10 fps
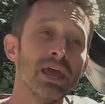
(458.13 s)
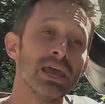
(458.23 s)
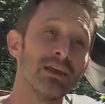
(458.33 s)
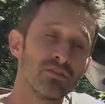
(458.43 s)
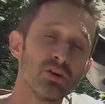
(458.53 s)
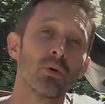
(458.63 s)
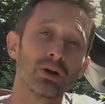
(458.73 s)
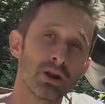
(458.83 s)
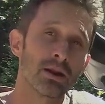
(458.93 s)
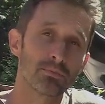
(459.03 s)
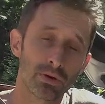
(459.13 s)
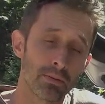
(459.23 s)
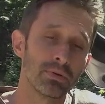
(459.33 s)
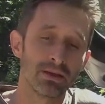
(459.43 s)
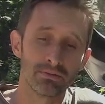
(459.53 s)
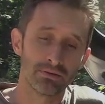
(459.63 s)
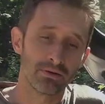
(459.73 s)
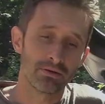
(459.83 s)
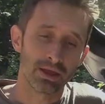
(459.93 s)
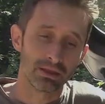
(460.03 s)
If you are not prepping
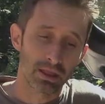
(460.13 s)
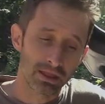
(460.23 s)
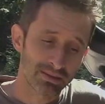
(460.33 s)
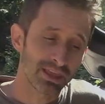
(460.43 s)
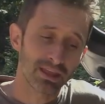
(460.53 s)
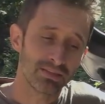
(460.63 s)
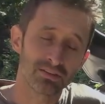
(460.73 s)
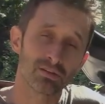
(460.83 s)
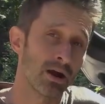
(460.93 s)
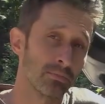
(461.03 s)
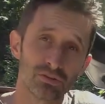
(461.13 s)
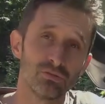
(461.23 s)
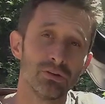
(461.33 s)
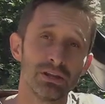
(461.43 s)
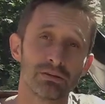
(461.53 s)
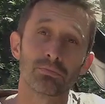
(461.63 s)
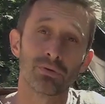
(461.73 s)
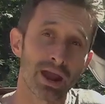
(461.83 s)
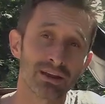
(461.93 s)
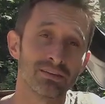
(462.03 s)
and taking this opportunity to
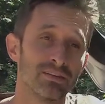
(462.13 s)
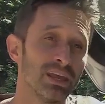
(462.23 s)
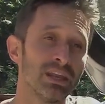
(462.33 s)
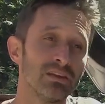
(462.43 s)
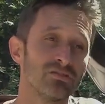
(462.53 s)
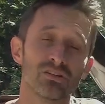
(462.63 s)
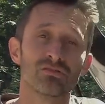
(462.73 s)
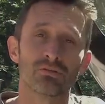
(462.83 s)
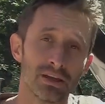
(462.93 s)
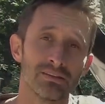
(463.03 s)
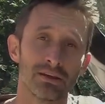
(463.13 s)
practice, it is just crazy.